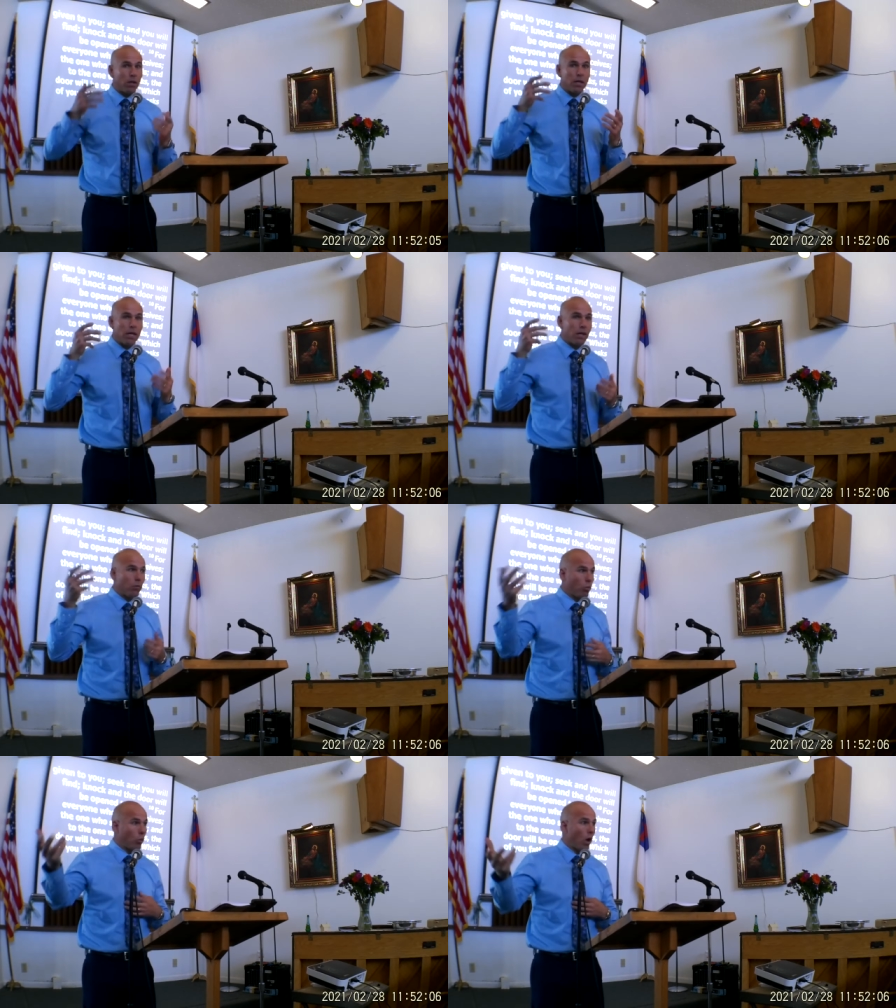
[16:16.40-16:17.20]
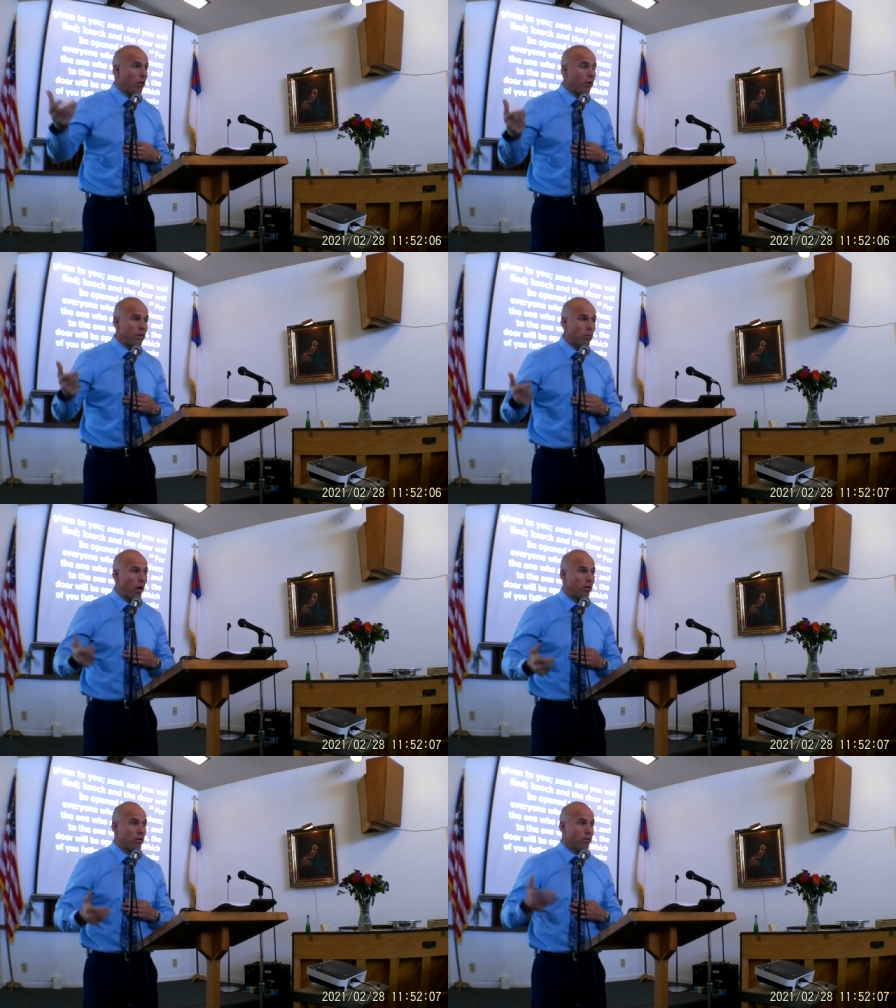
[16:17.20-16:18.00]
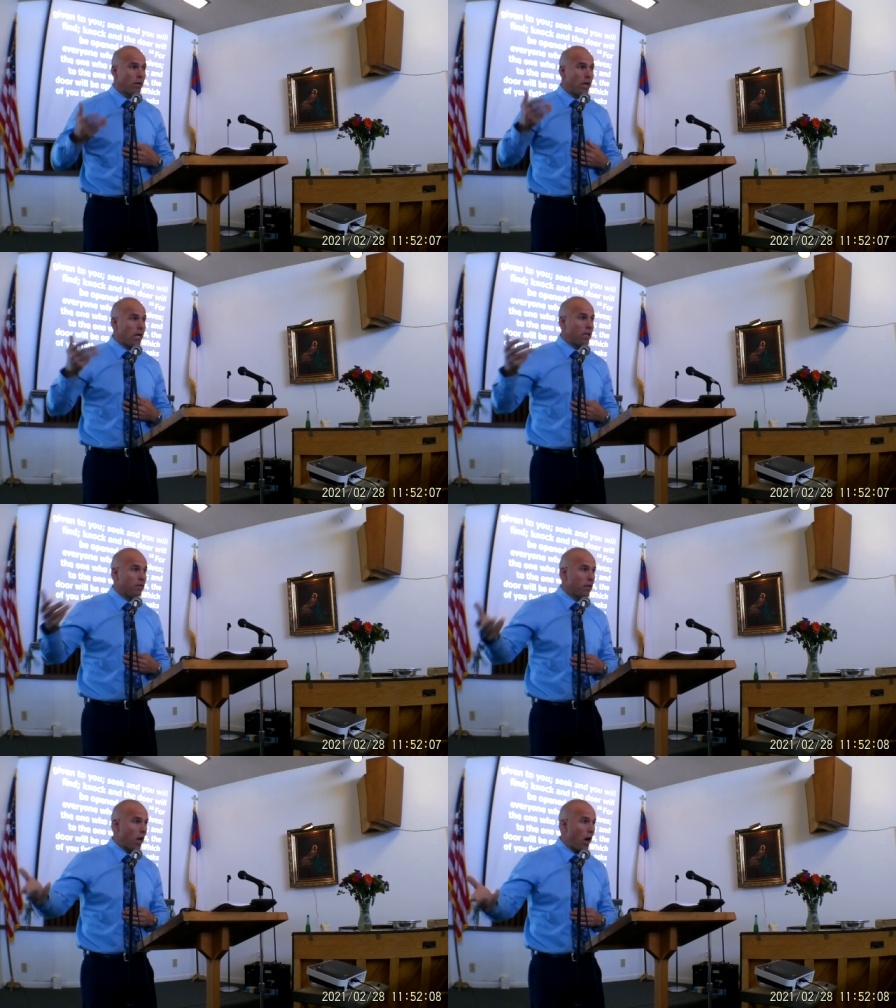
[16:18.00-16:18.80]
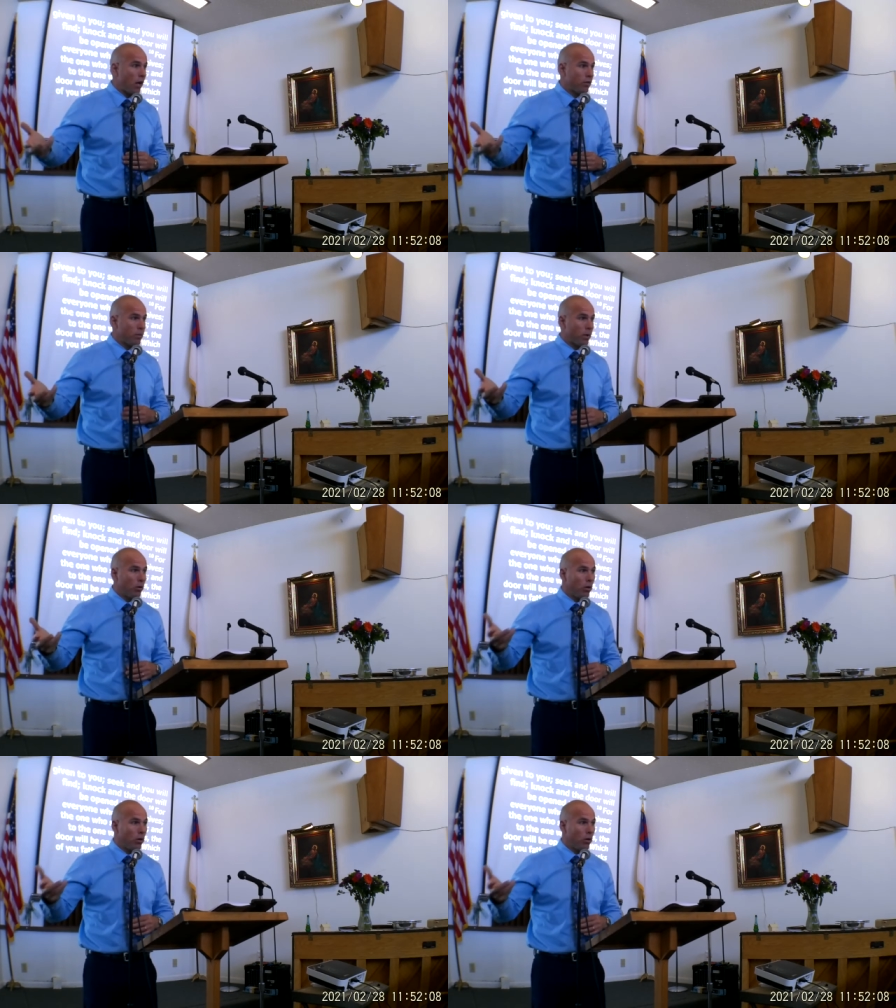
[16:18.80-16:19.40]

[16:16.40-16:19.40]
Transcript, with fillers: he unresponsive. He's in the hospital.